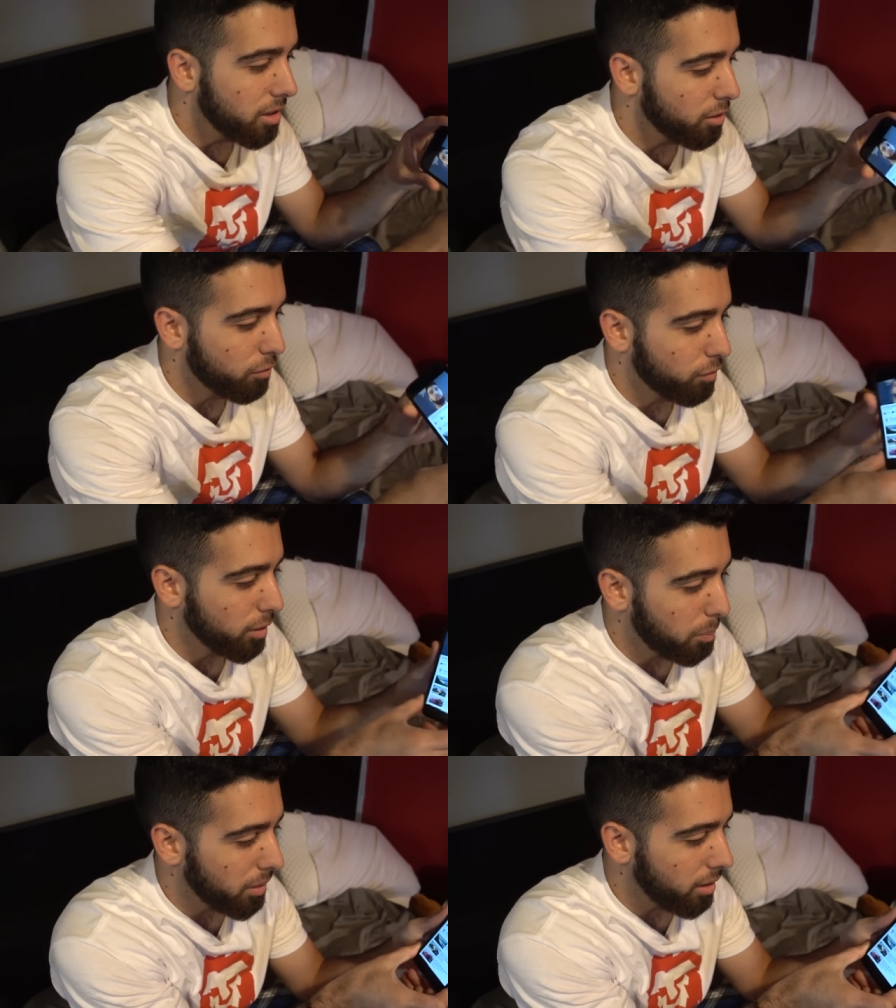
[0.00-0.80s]
He'll
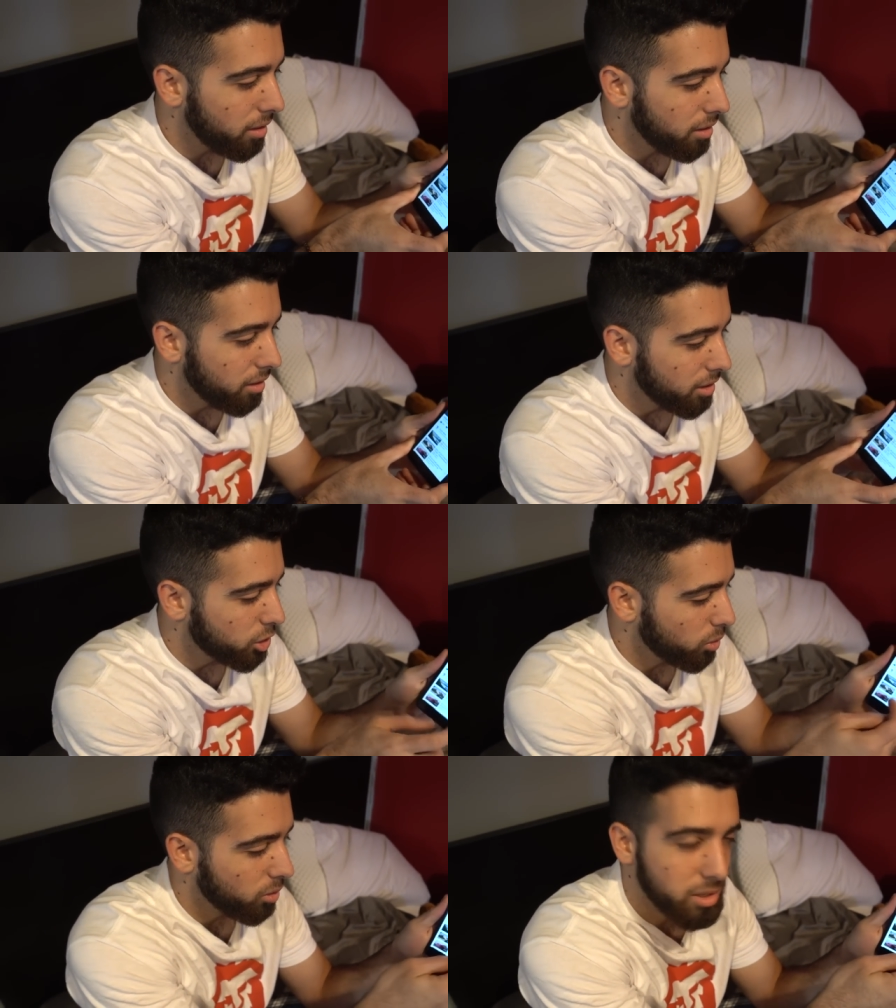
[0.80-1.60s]
flip it.
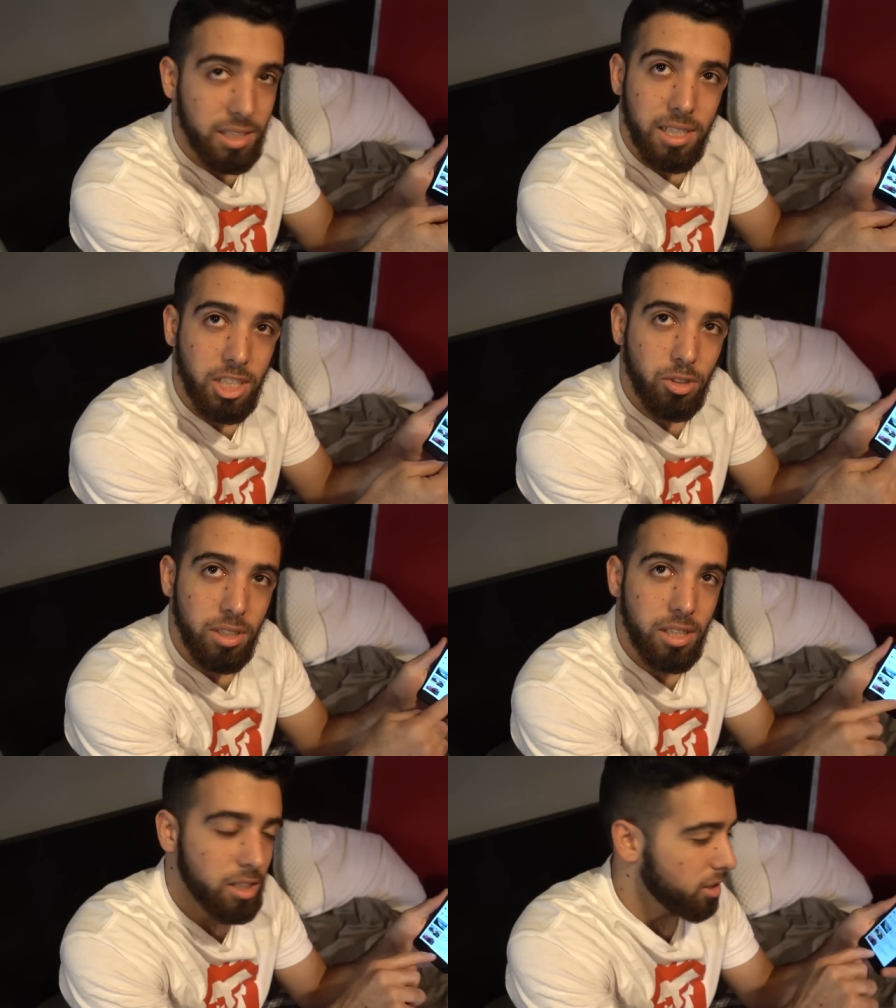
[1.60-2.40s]
So it goes to this
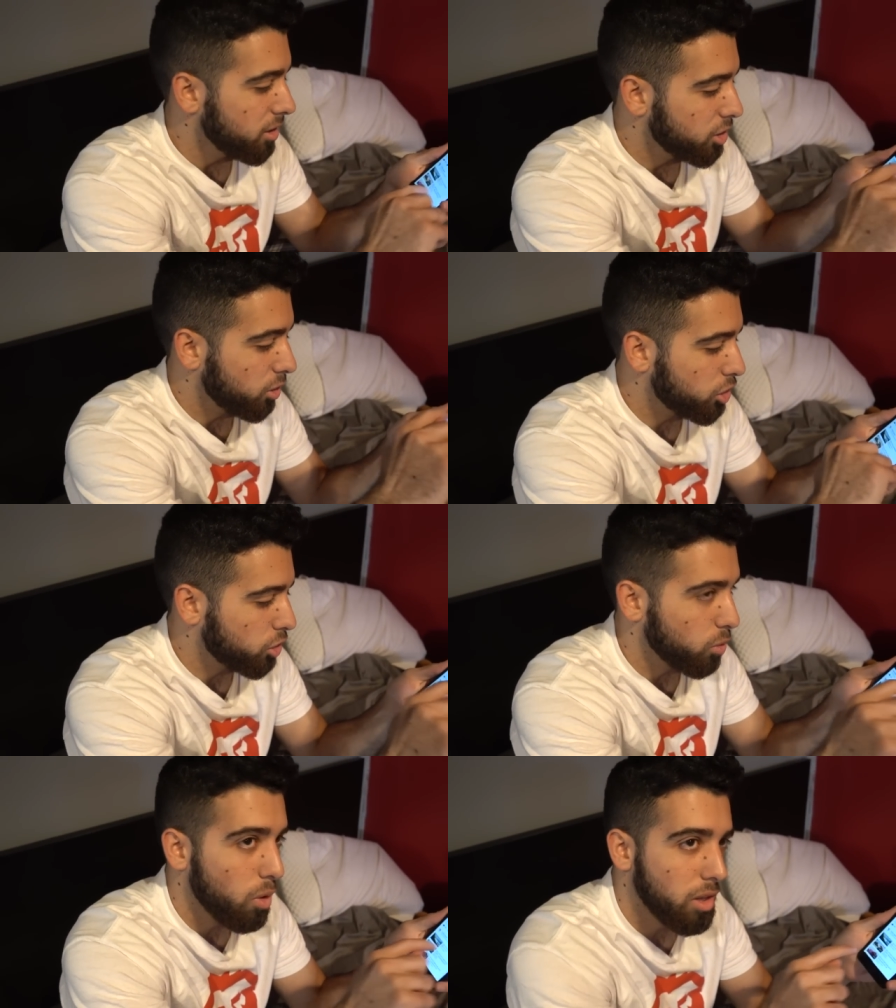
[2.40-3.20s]
screen, start
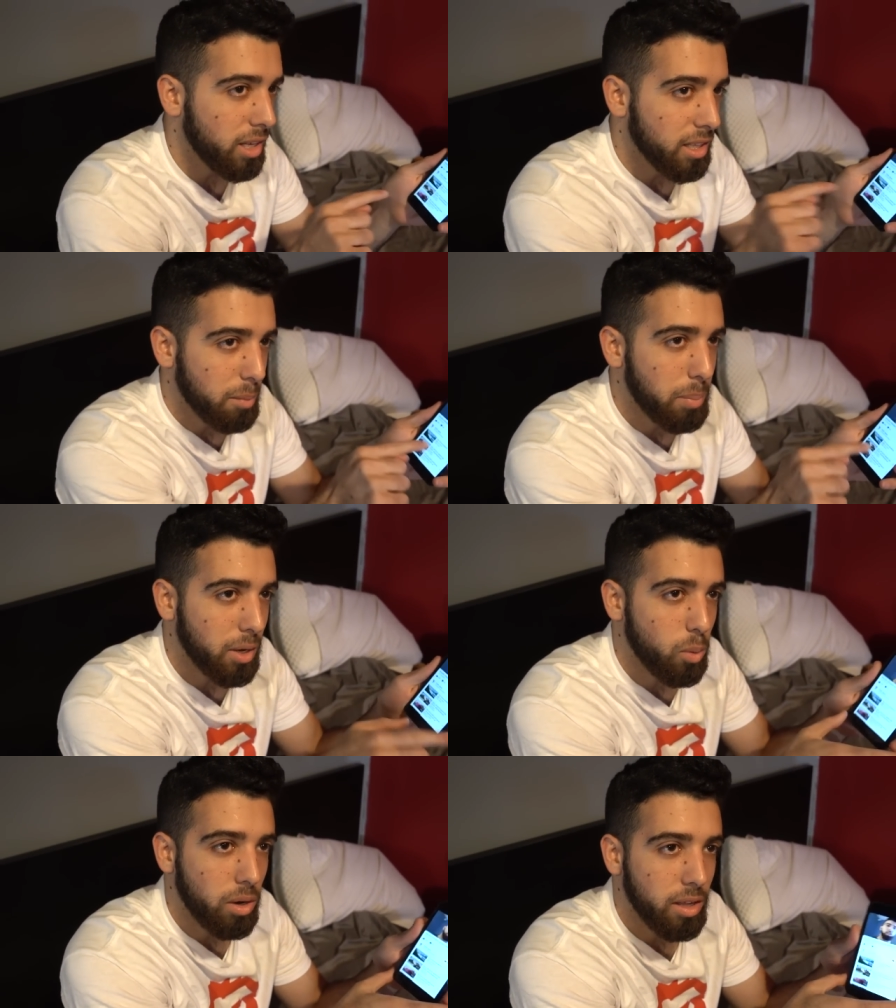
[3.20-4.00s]
scrolling, and then
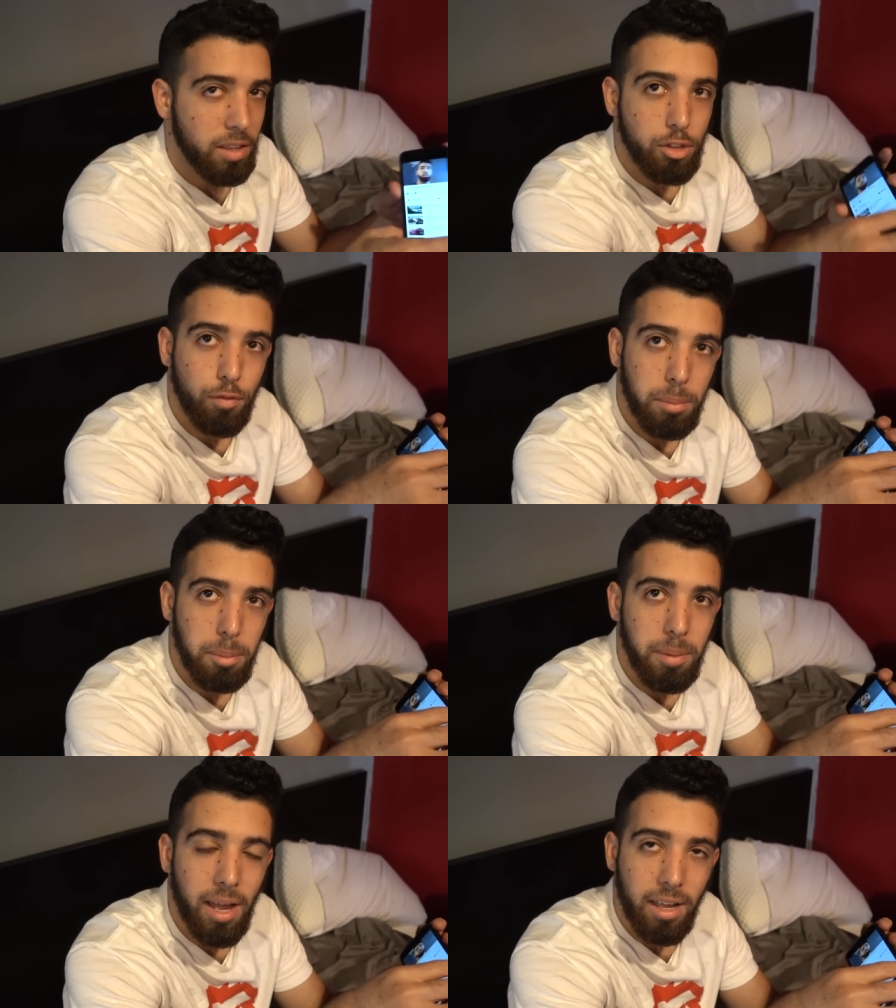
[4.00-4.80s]
pick one, and then flip
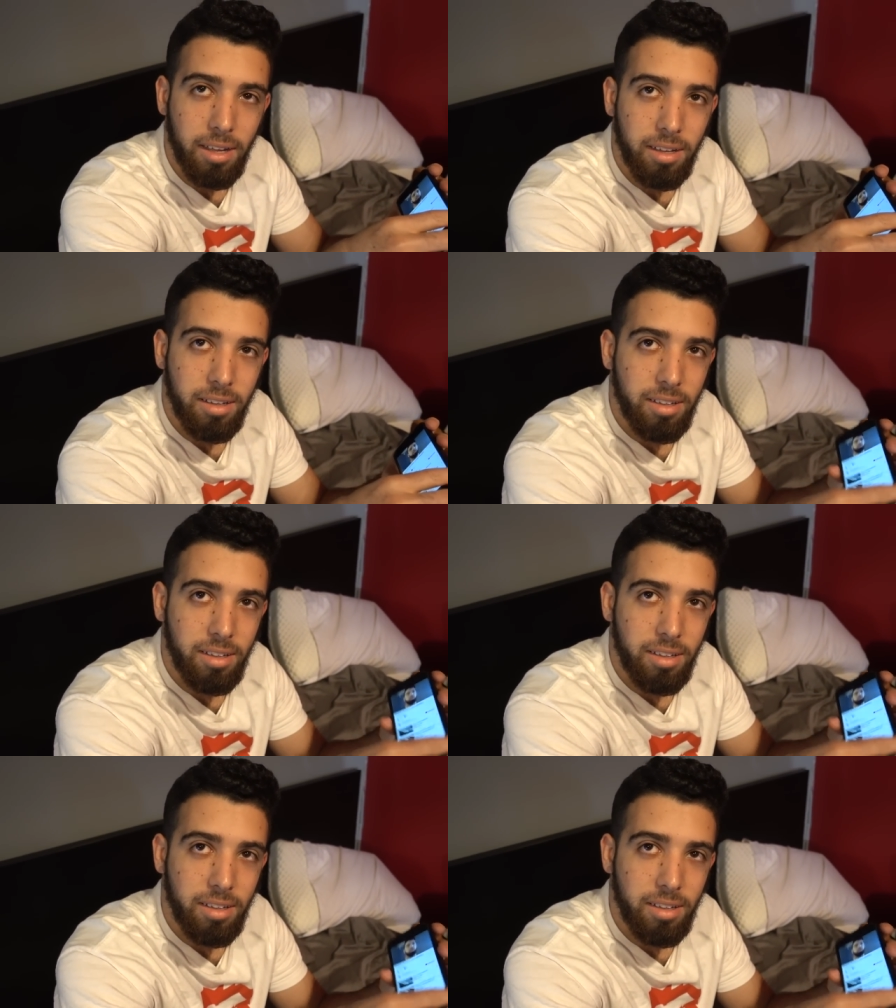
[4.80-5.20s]
it back.